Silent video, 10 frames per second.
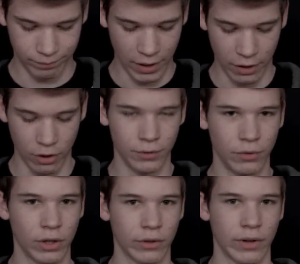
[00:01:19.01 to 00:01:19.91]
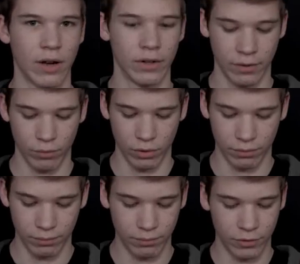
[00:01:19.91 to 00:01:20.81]
don't know, if you run around, it
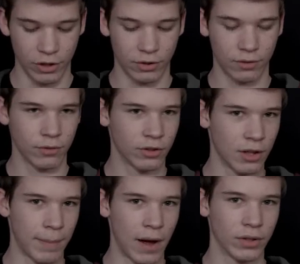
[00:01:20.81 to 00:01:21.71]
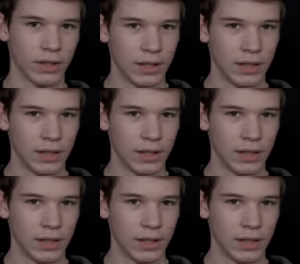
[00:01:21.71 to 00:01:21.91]
will just slip out.